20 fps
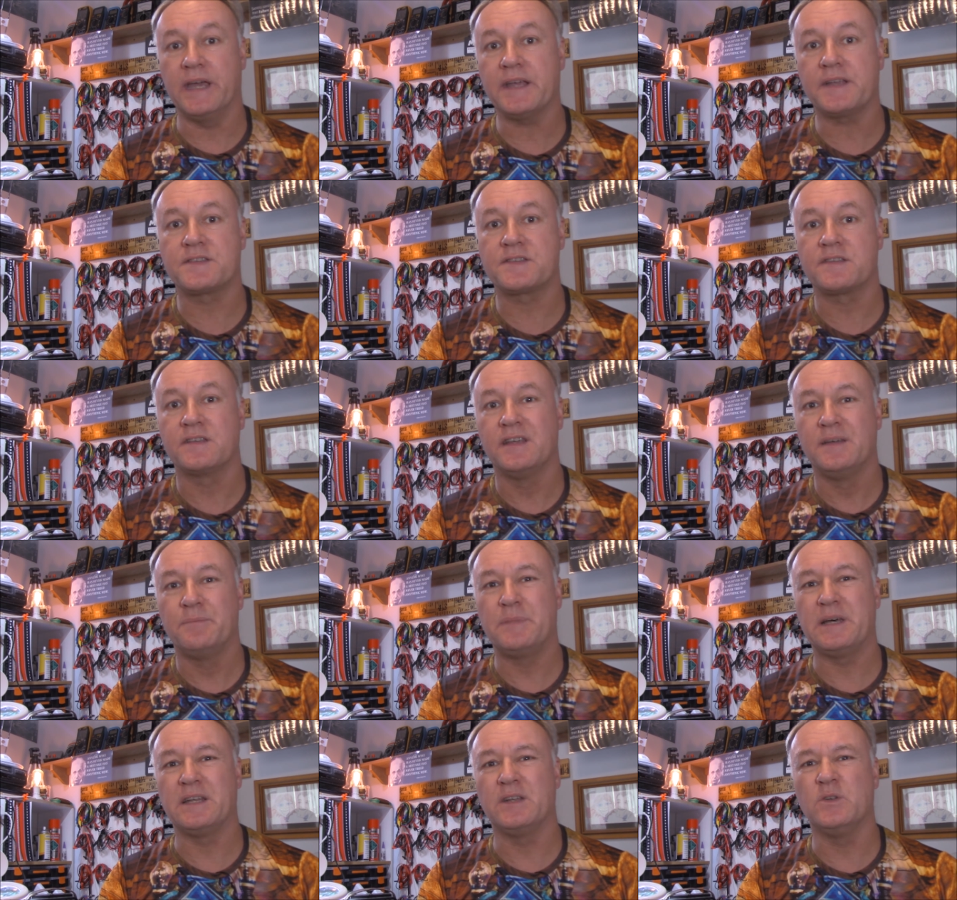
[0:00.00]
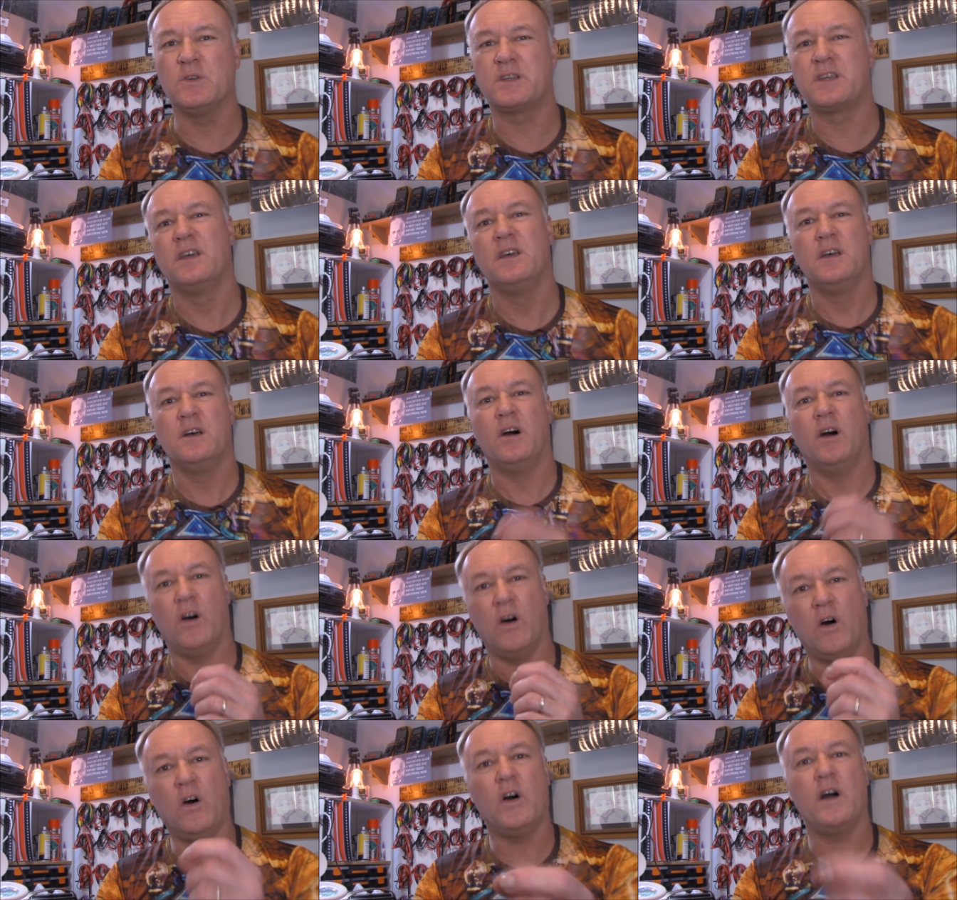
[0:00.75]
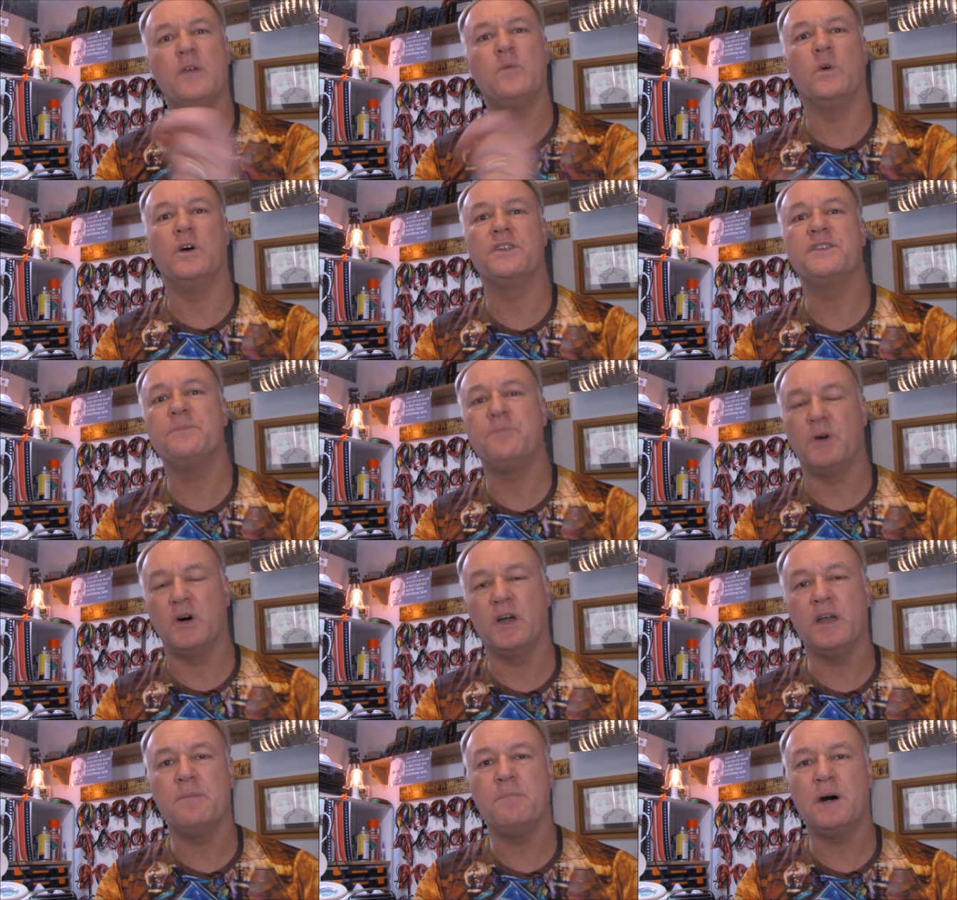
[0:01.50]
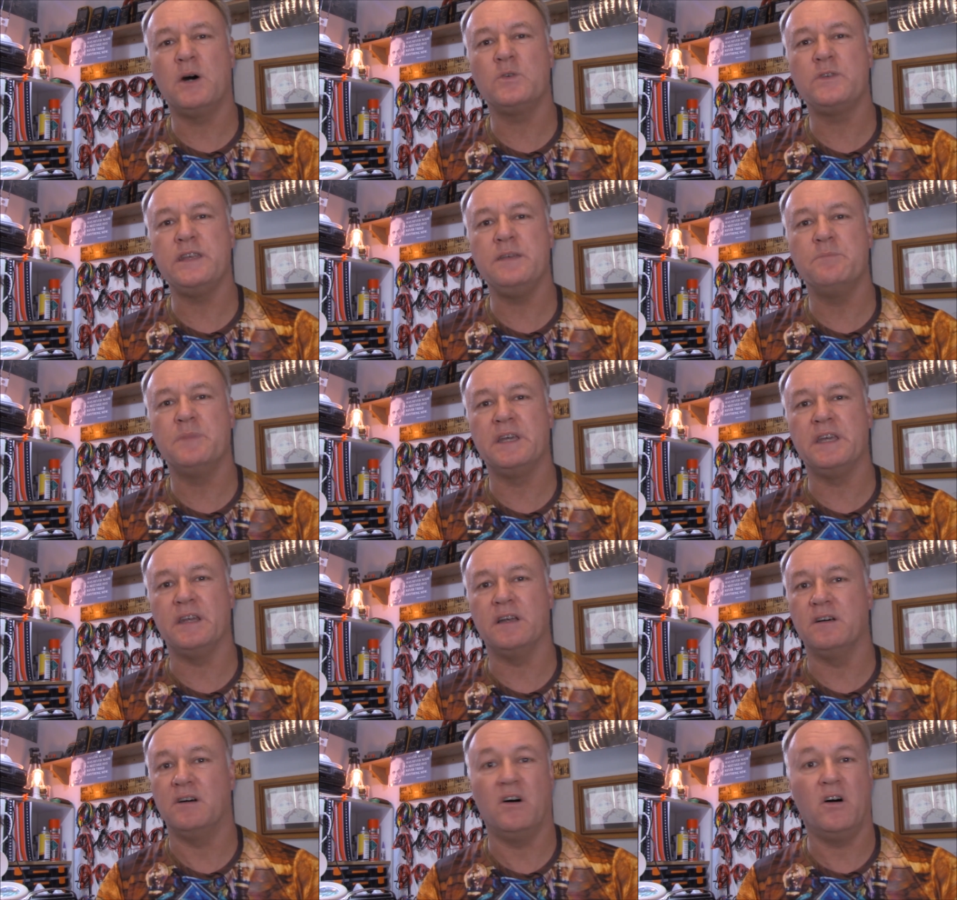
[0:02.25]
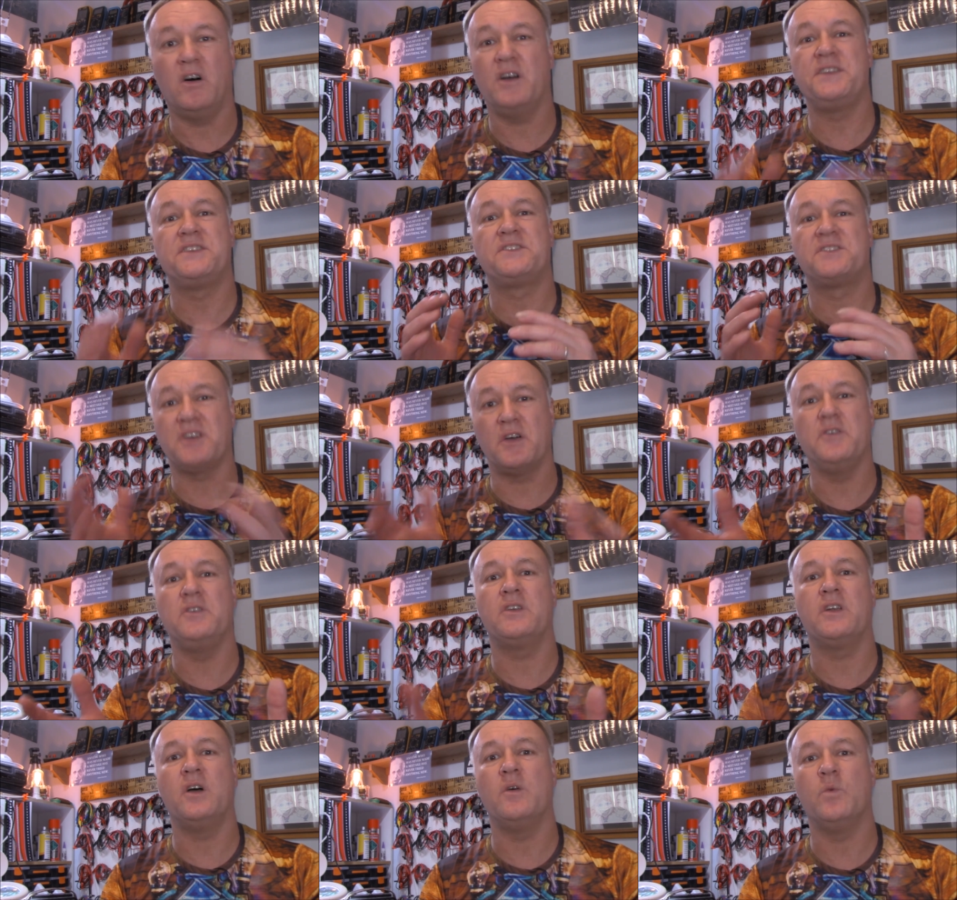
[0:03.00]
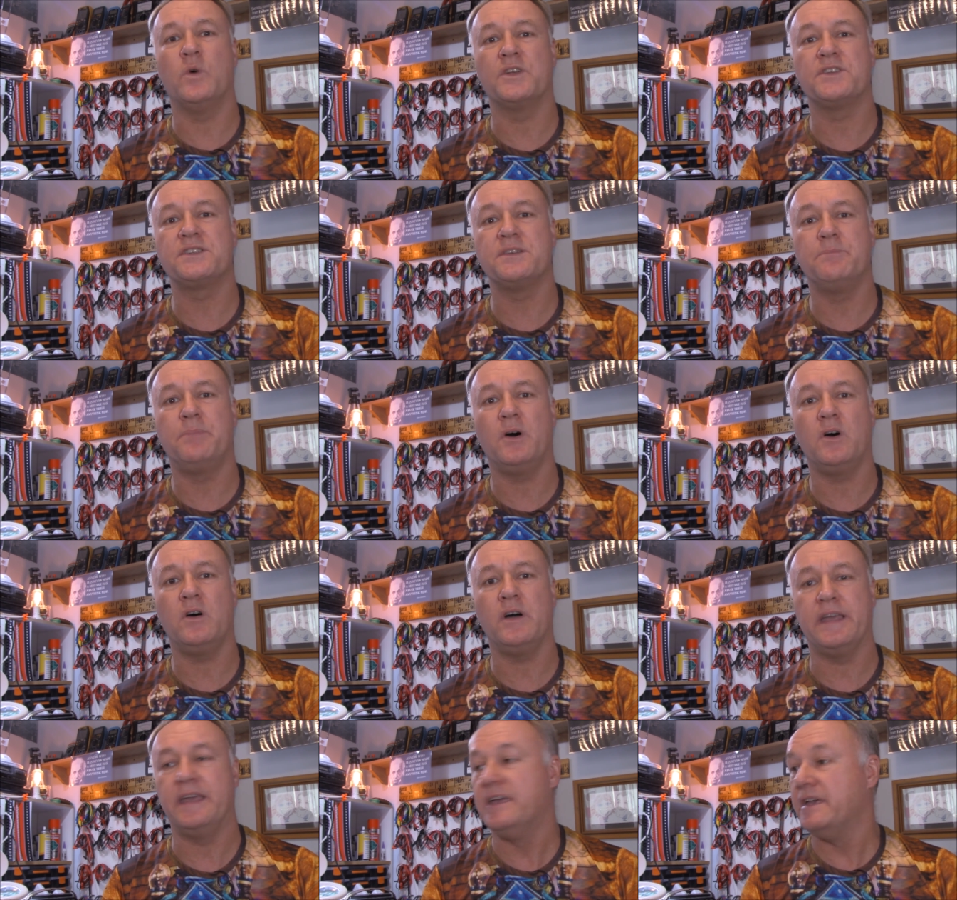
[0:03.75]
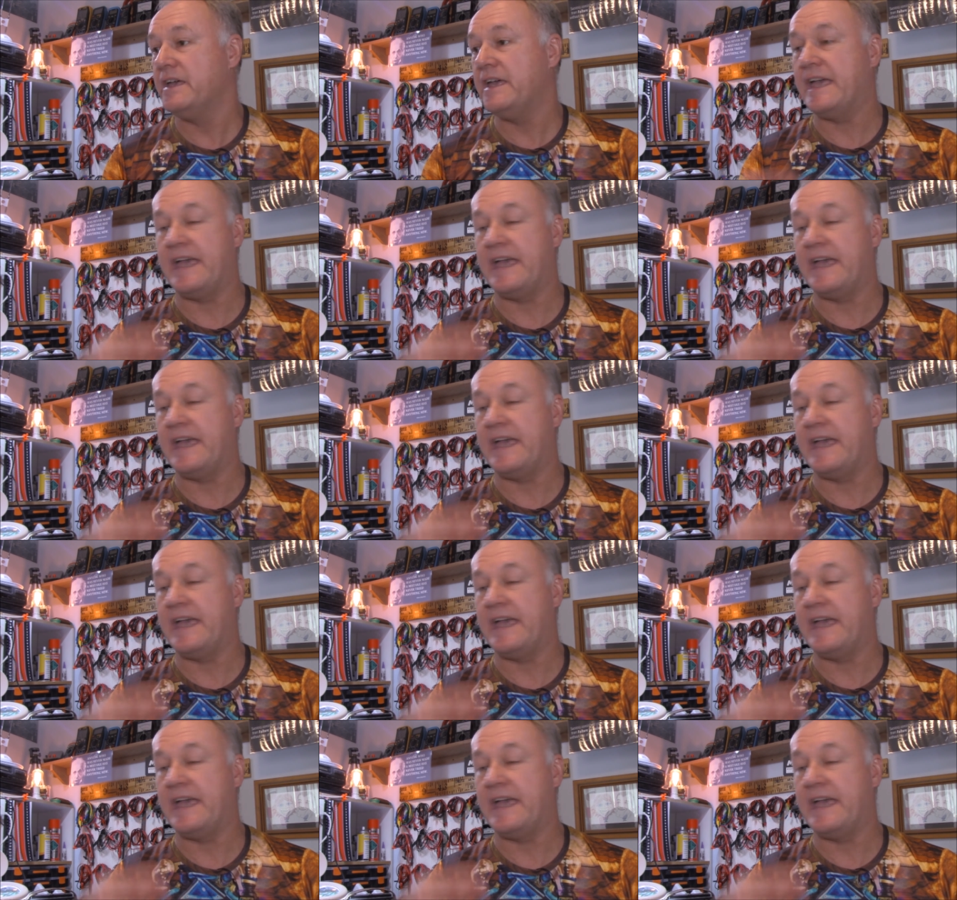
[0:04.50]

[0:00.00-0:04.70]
Max. But look, I want to buy a multimeter. I don't know what to buy.